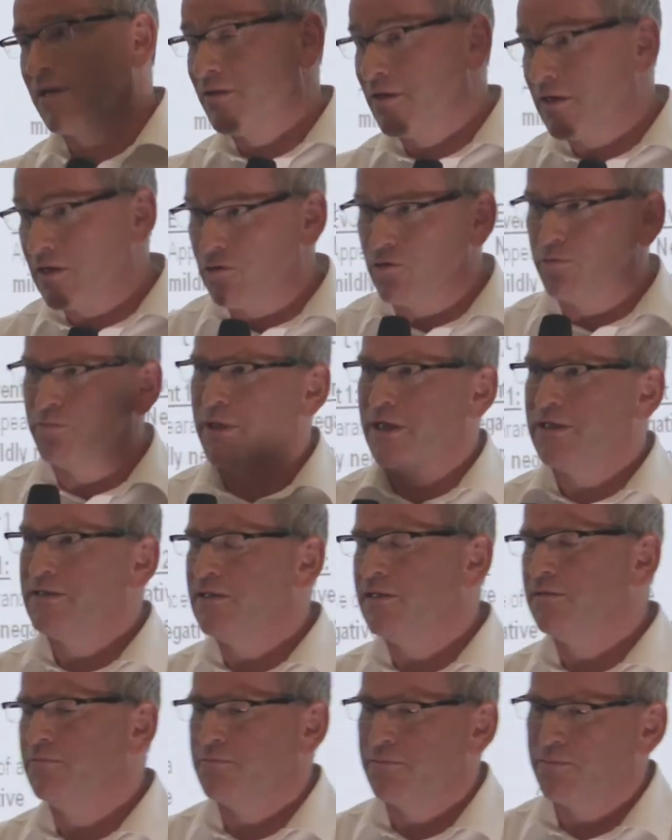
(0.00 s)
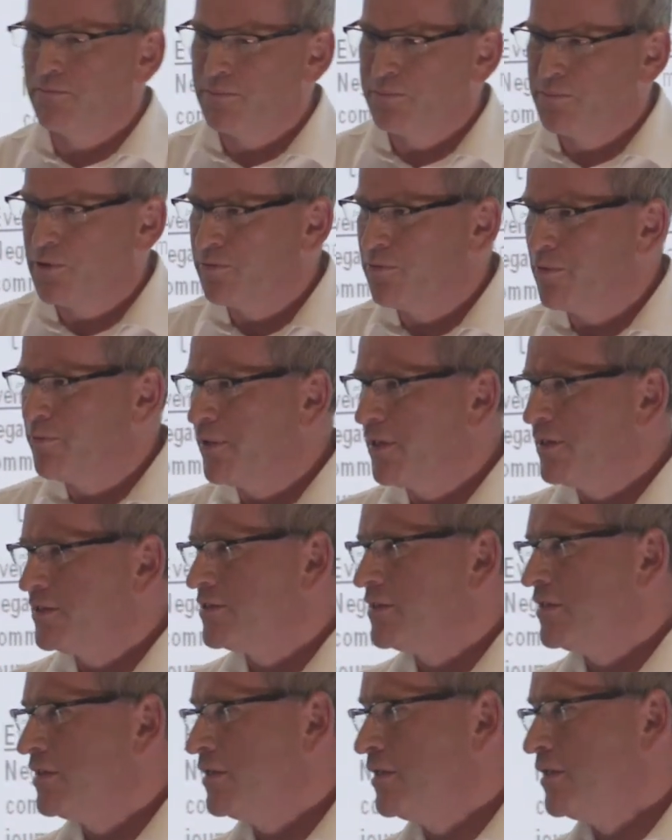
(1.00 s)
a thing called Bayesian
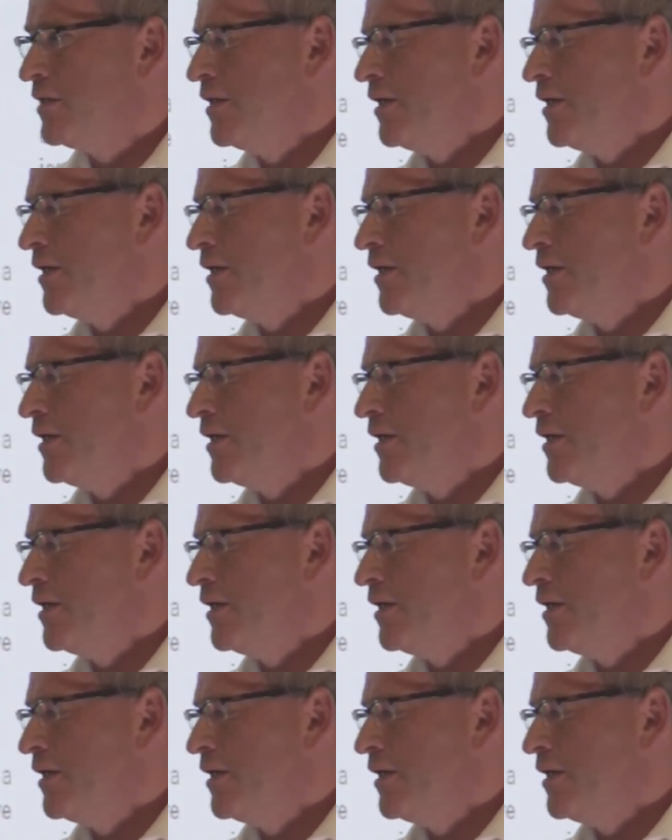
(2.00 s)
probability,